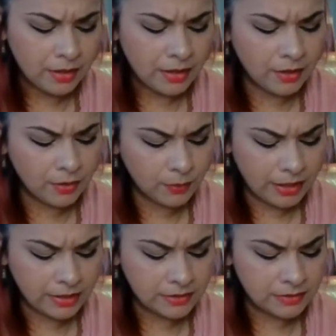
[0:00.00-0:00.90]

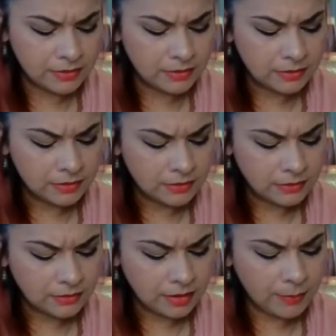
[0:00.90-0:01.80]
Otherwise,
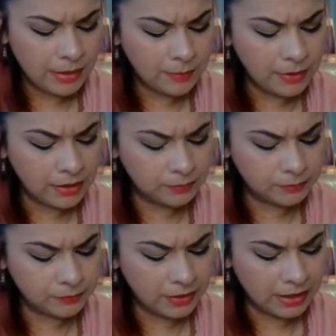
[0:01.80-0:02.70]
it may be
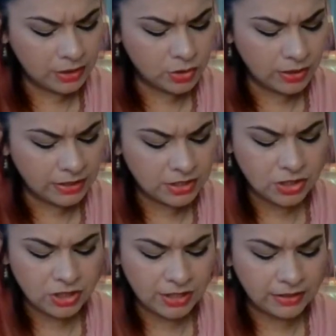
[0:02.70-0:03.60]
like trying to
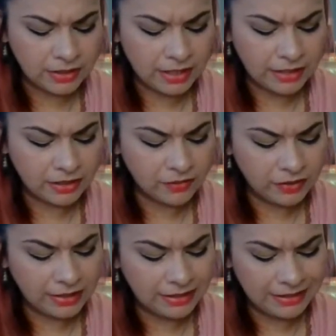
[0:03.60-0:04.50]
shine the light of
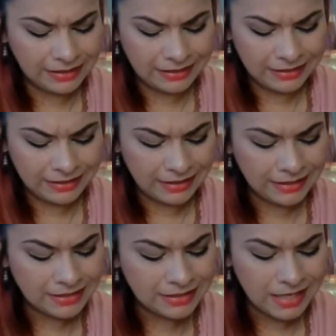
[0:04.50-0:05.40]
an
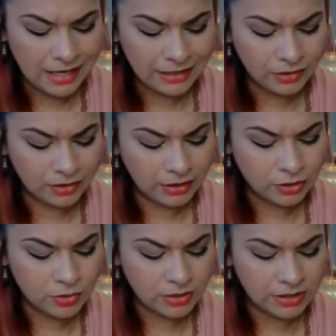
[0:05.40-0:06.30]
entire
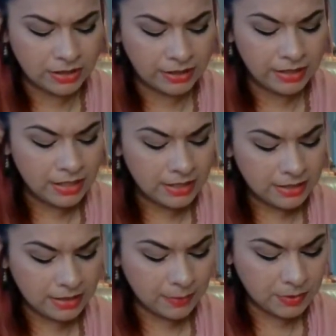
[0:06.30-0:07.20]
electricity
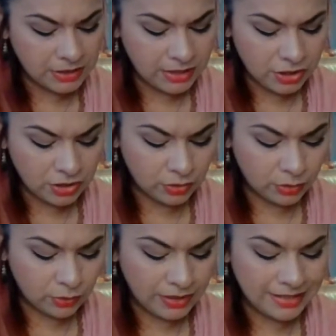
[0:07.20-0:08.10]
substation
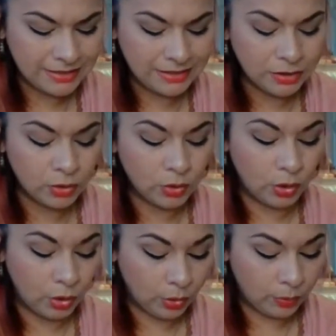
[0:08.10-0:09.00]
through a single
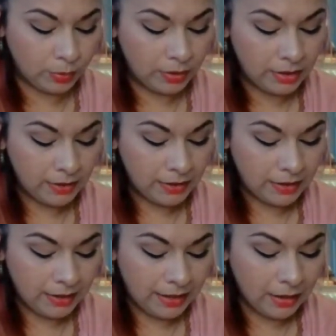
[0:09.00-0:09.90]
globe,
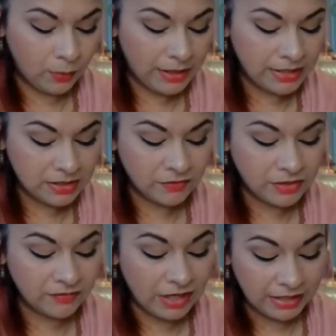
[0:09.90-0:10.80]
a waste of
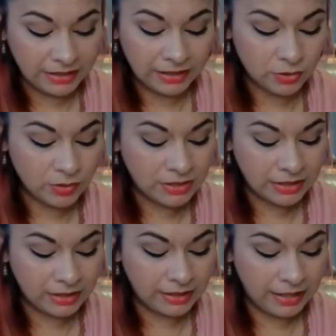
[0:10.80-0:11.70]
divine
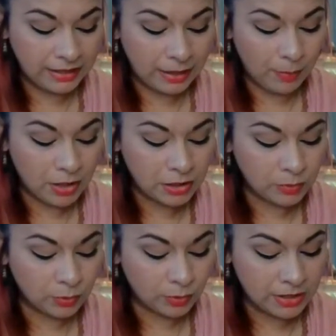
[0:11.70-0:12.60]
electricity and a
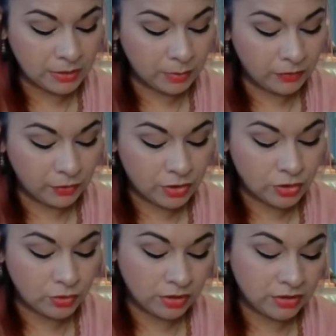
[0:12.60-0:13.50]
possible recipe for
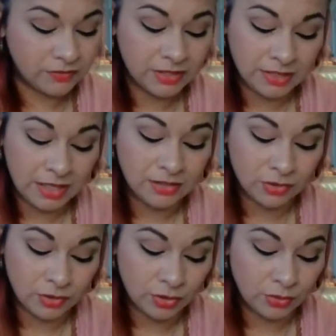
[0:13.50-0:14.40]
destructive
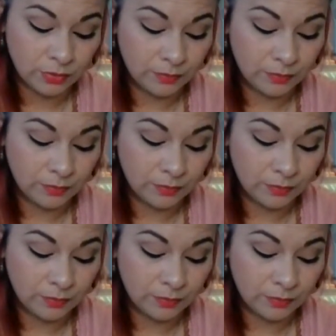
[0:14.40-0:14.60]
disaster, too.